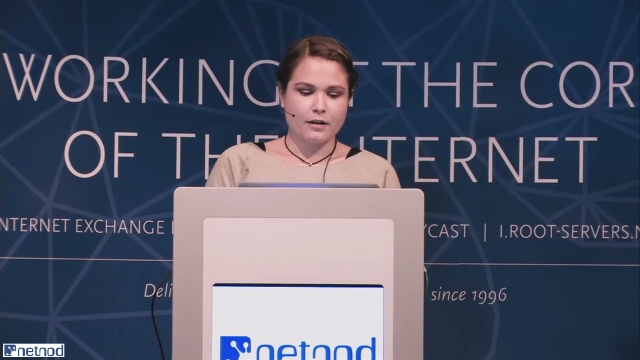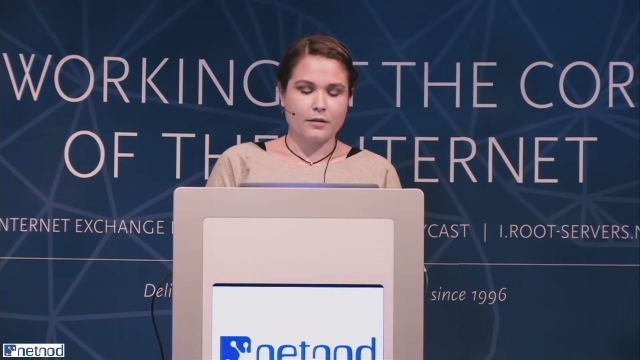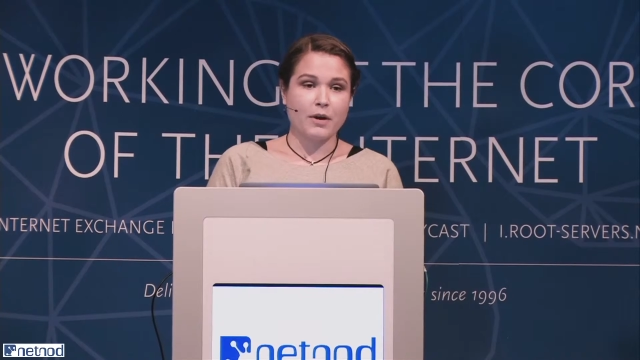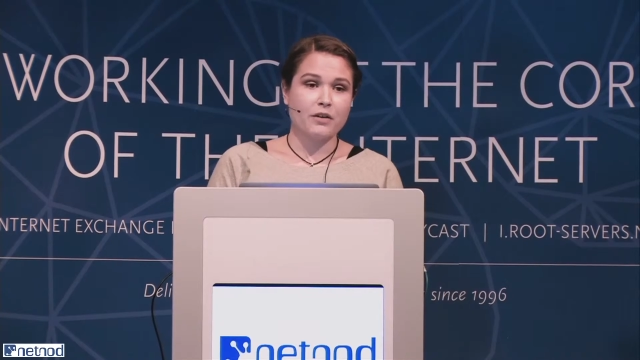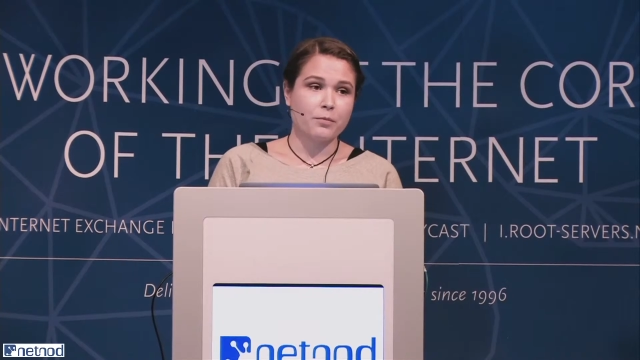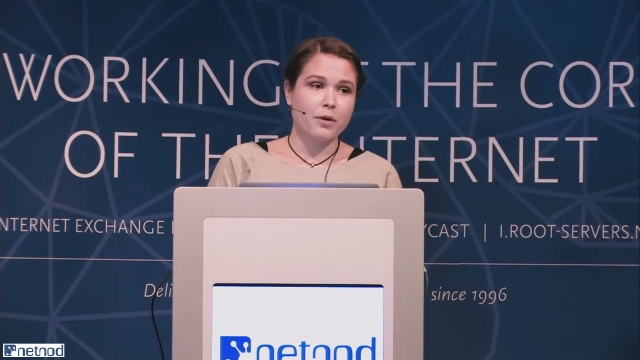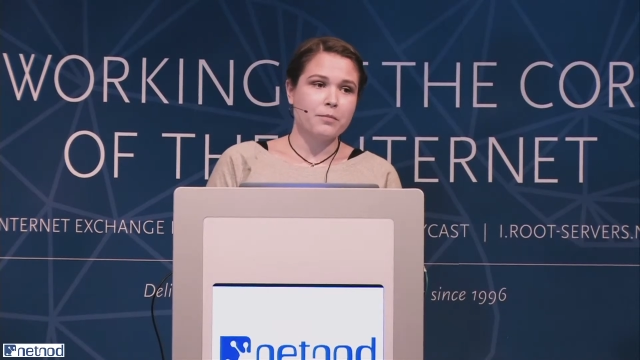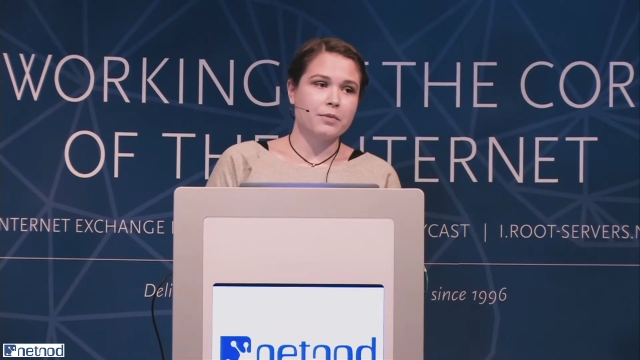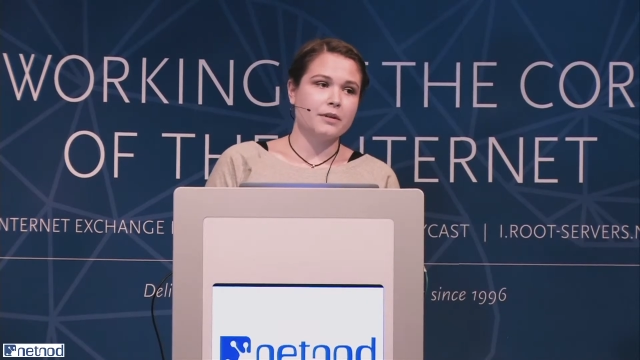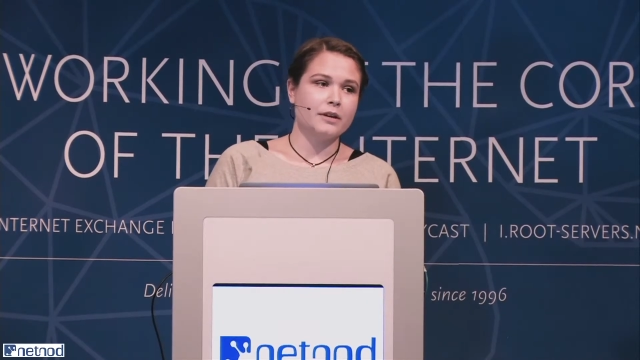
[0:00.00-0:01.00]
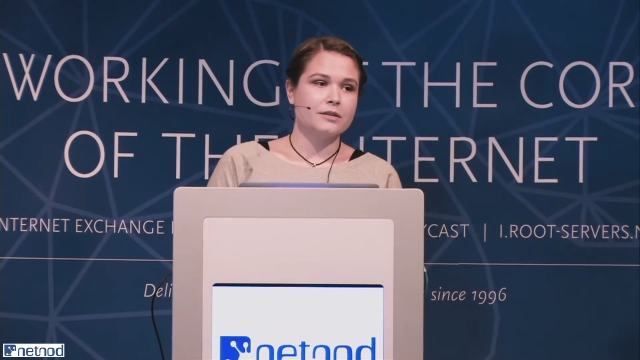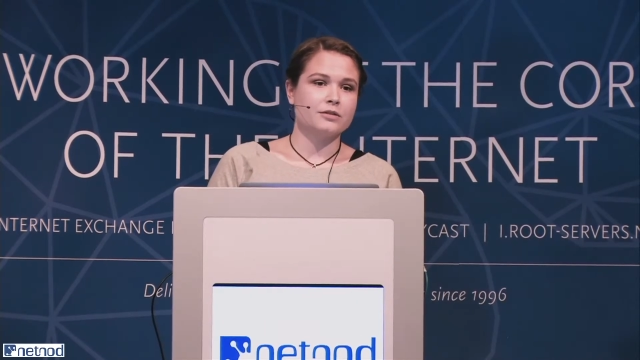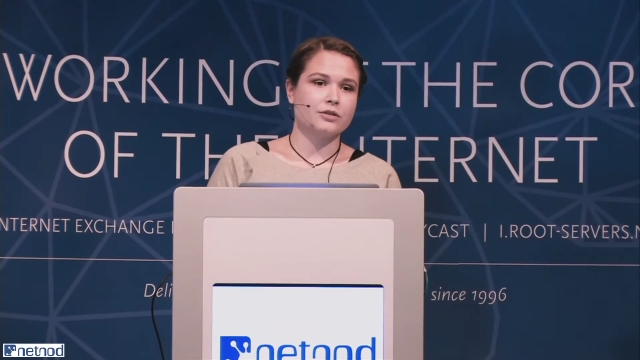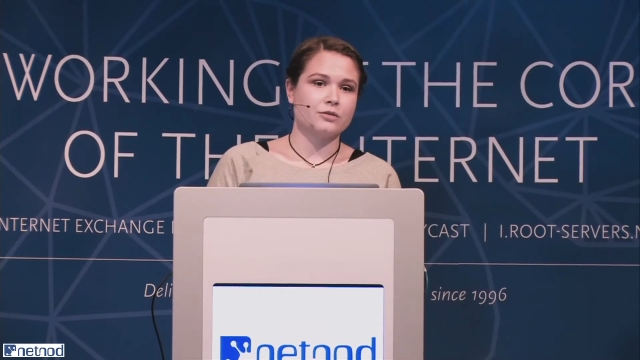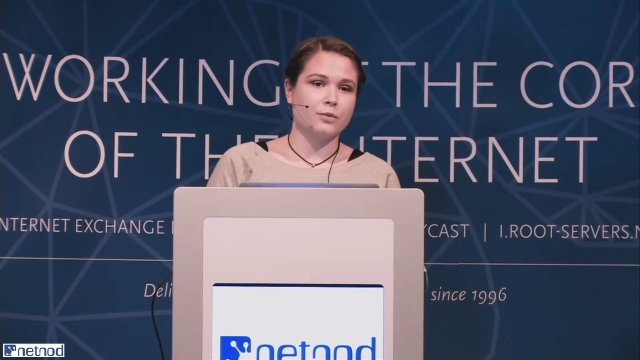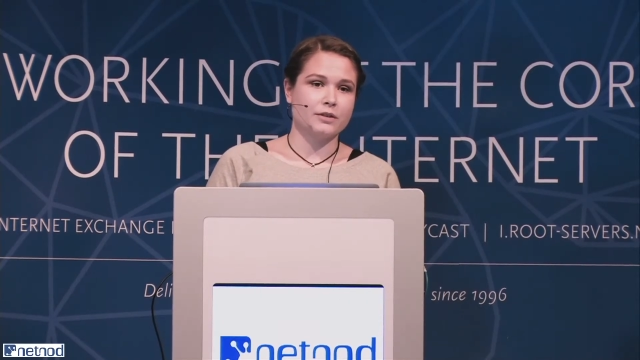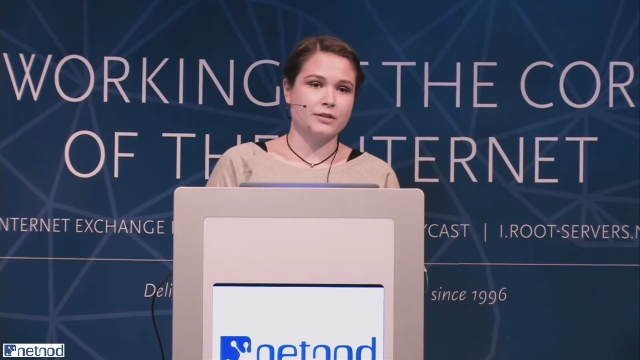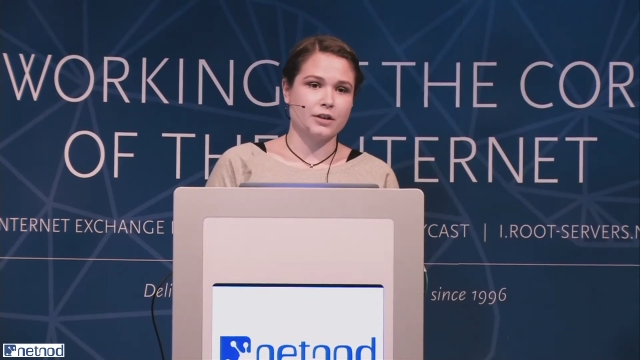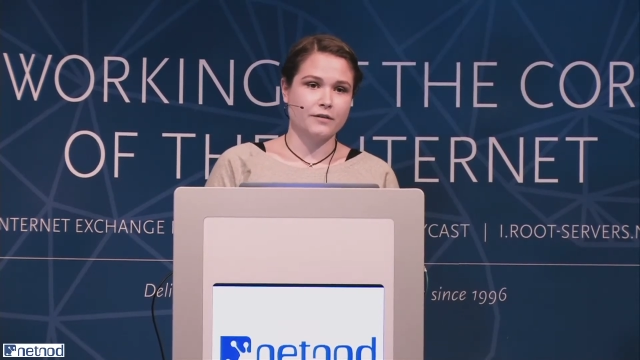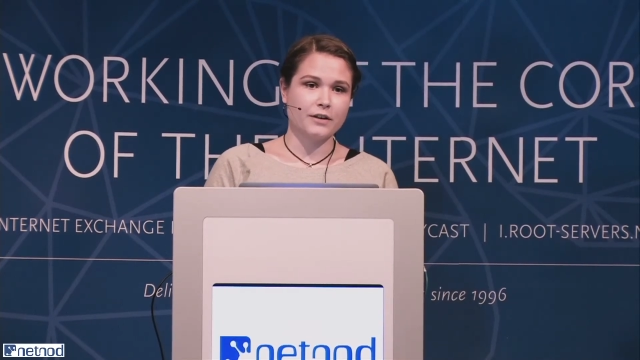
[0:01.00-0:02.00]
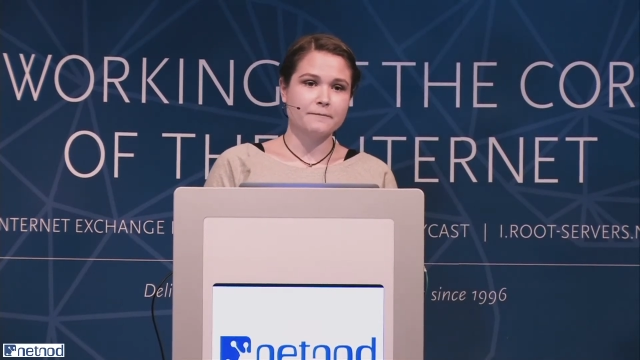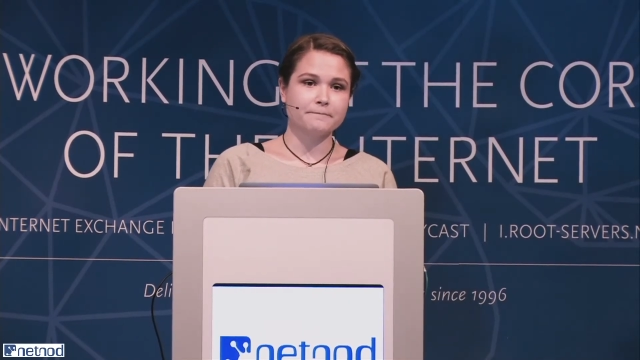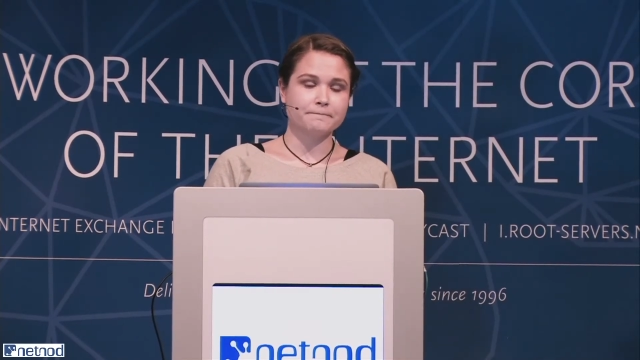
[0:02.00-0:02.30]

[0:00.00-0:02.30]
The micropop is just one server,